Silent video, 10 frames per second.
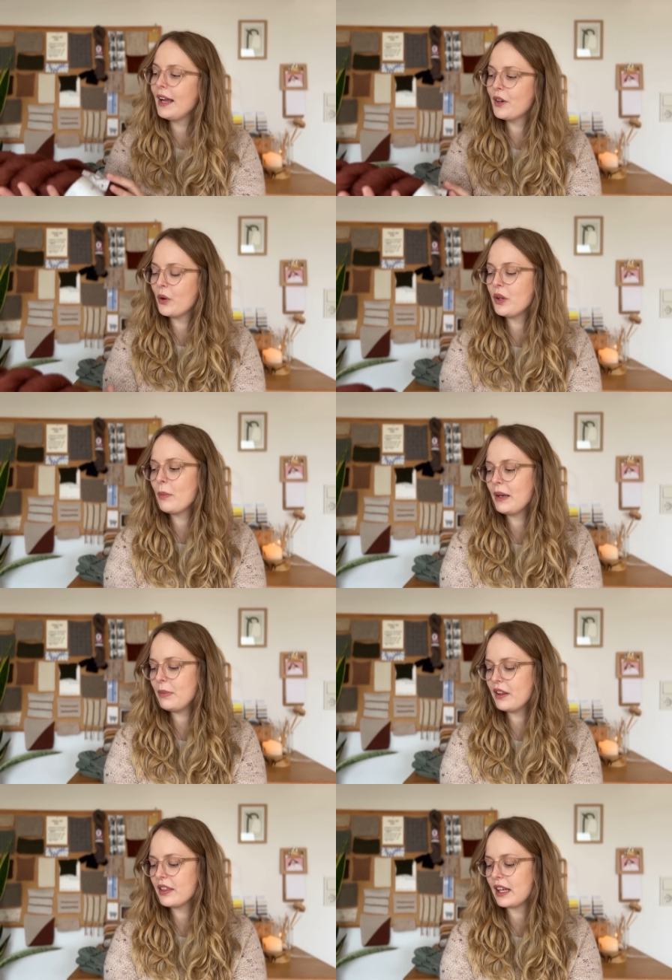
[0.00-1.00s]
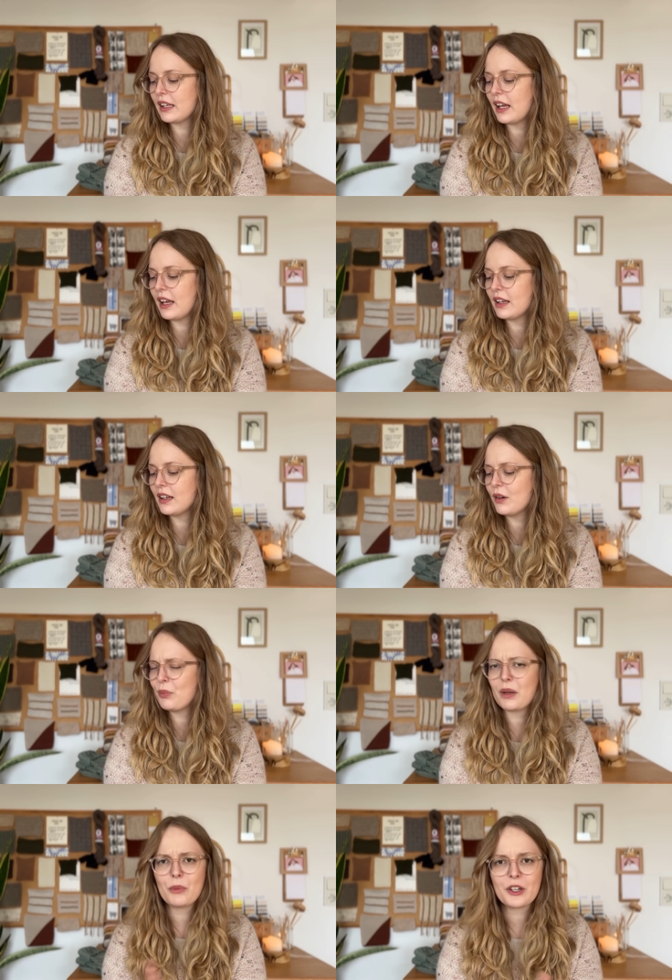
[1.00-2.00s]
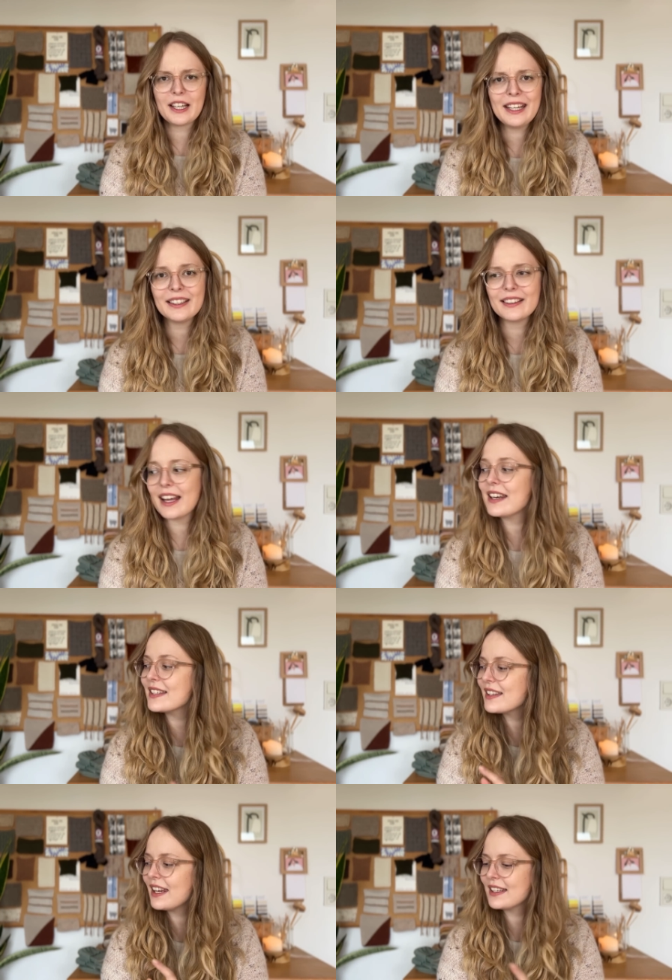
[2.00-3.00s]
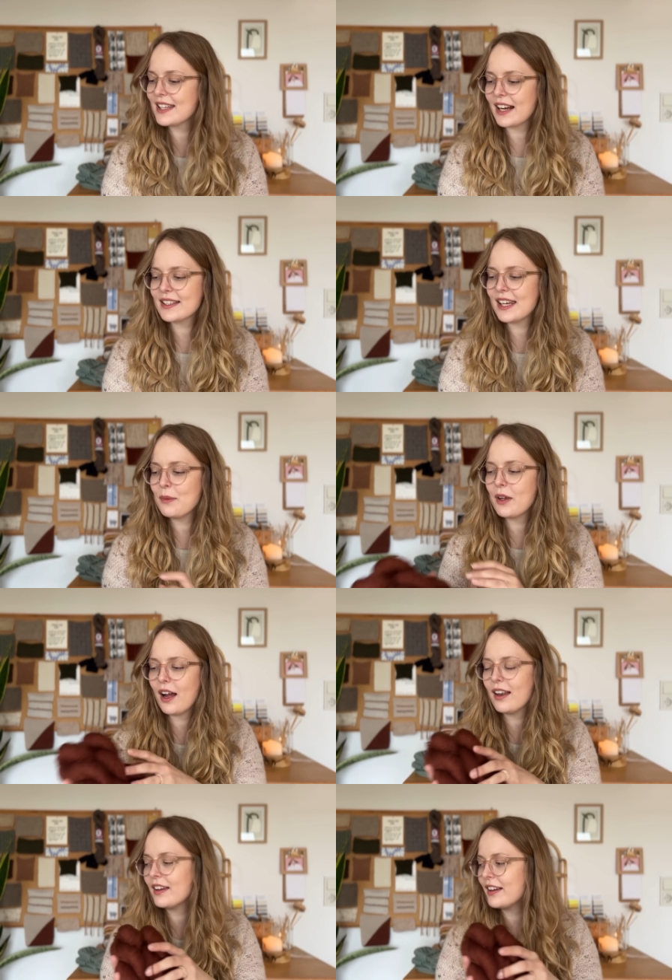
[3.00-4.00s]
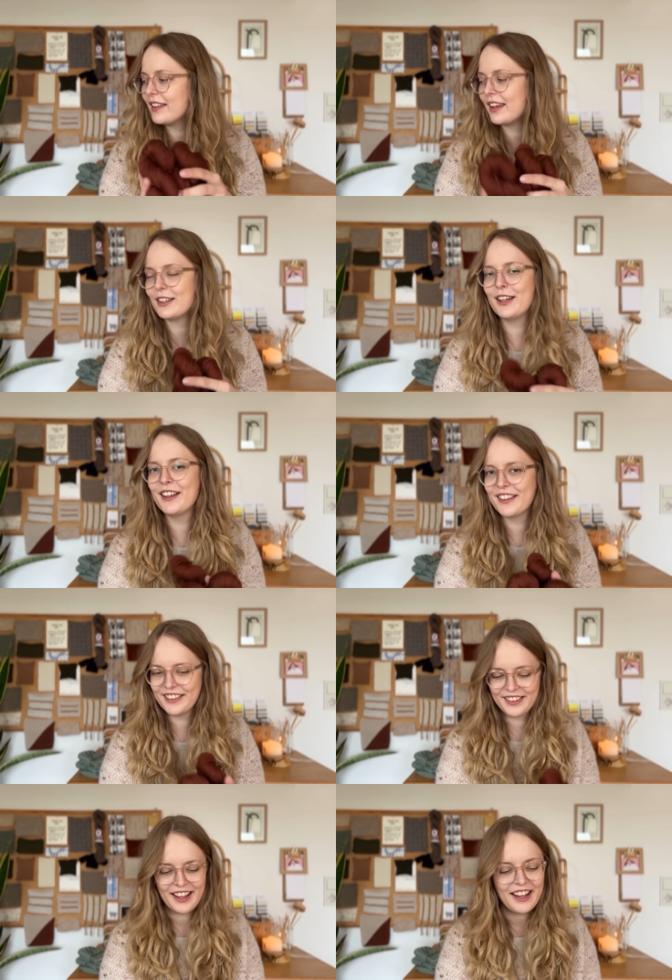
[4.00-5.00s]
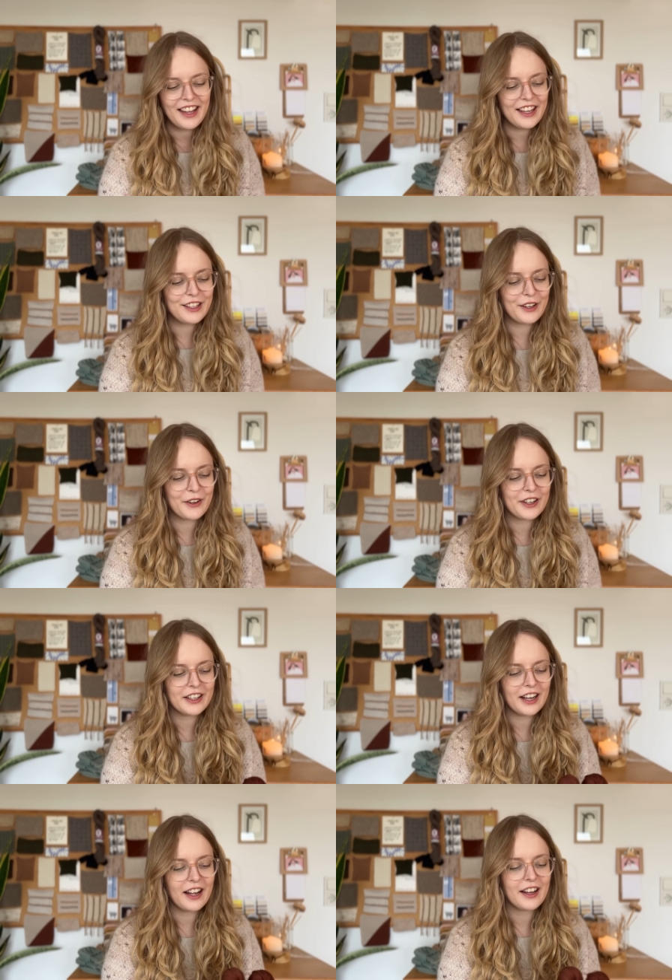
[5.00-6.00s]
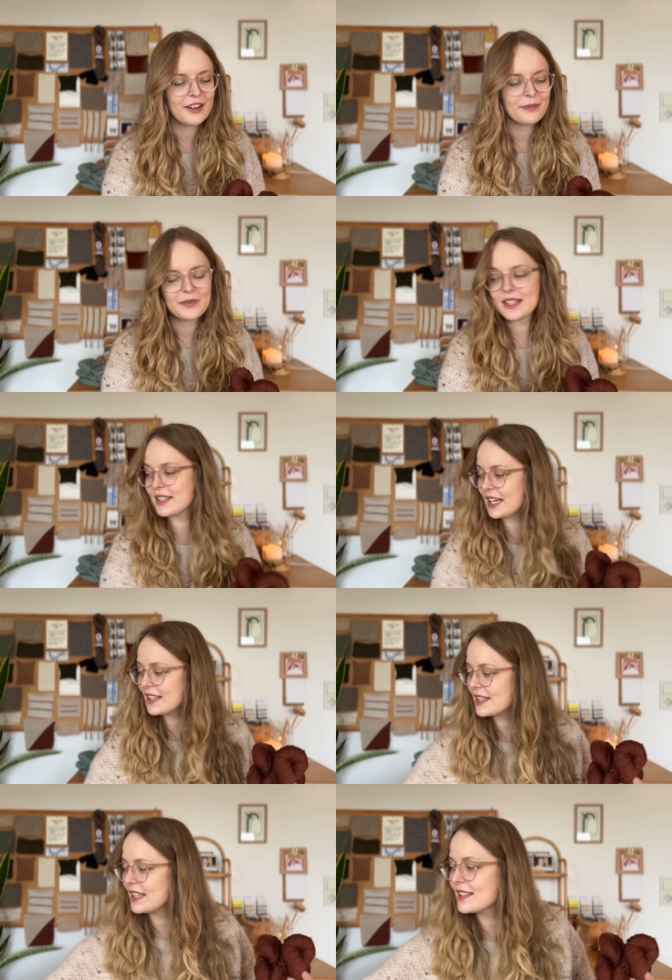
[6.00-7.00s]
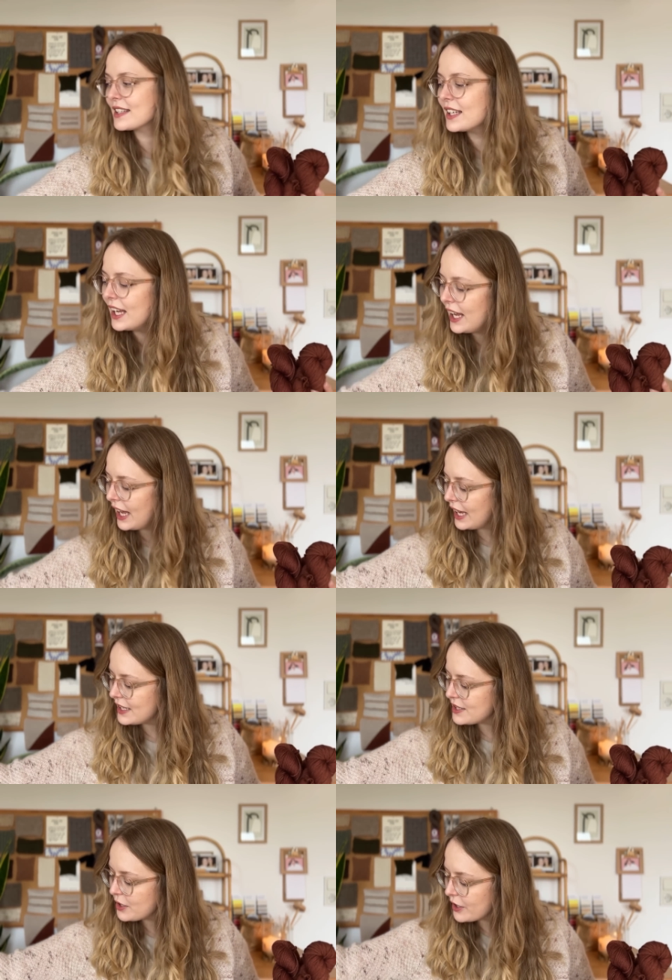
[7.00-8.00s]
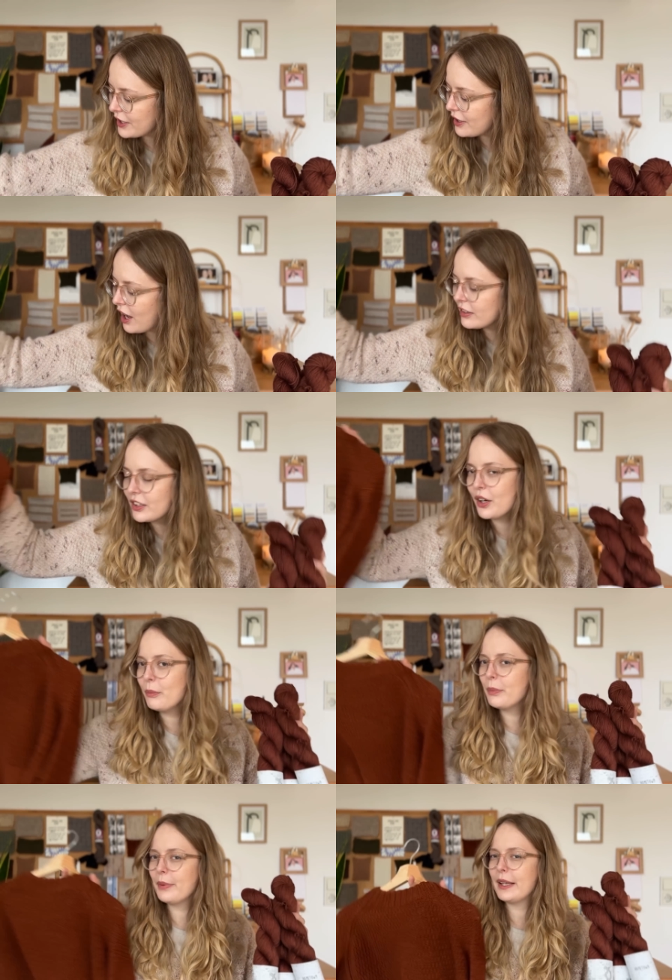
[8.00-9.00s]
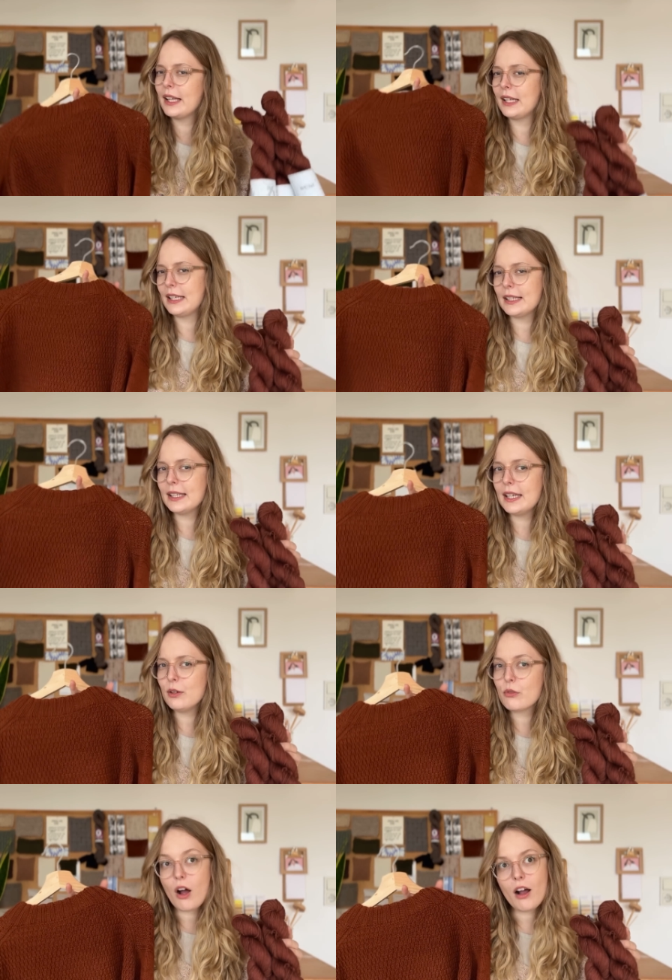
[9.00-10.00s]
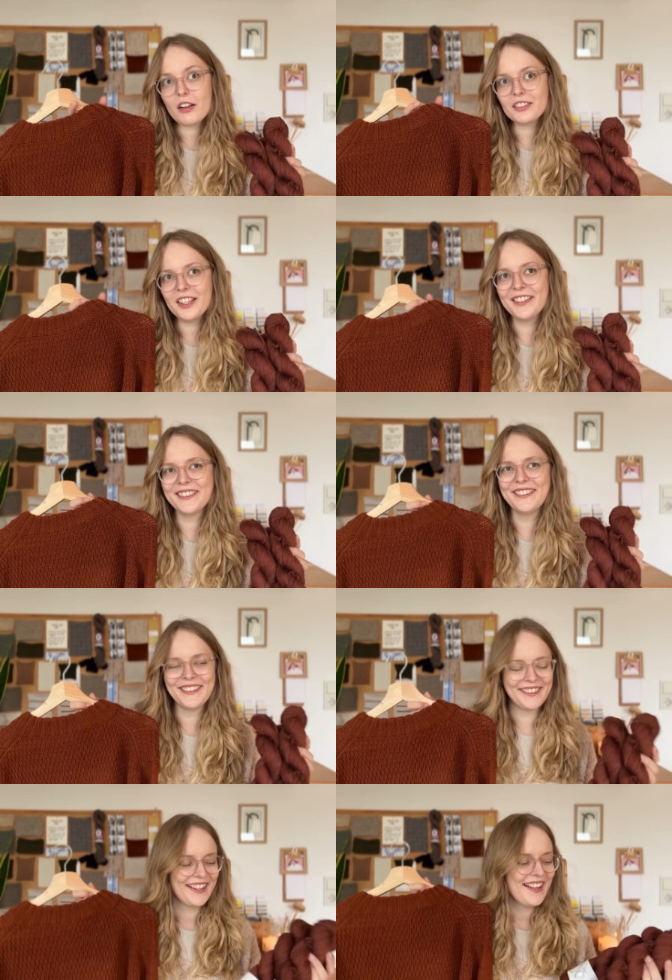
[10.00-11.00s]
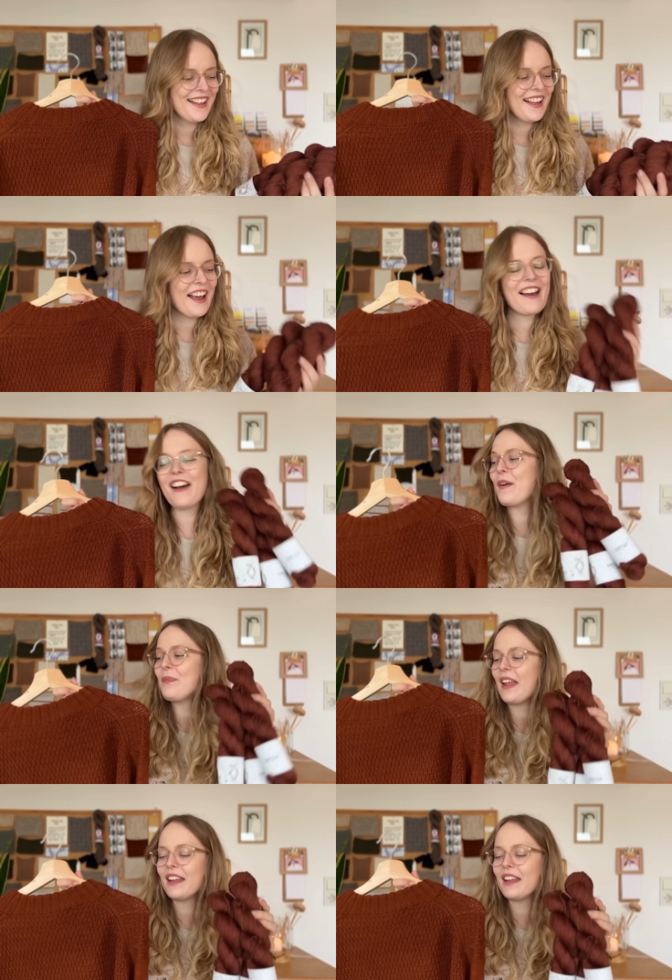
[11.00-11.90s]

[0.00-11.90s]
know you might be thinking, but Marlene, that is the exact same color than your stick season, and you're not completely wrong. I